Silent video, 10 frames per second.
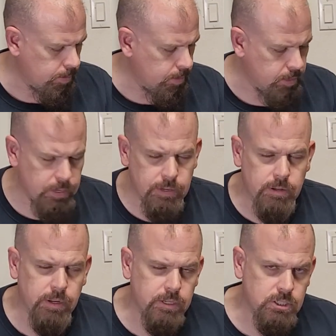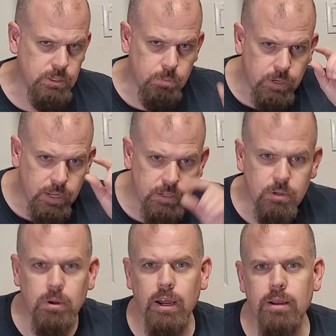And like I said, when that
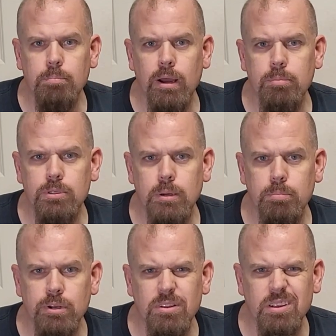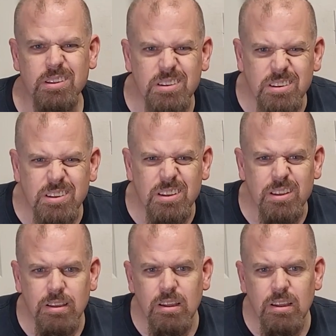little guy pops up and you're like, ugh,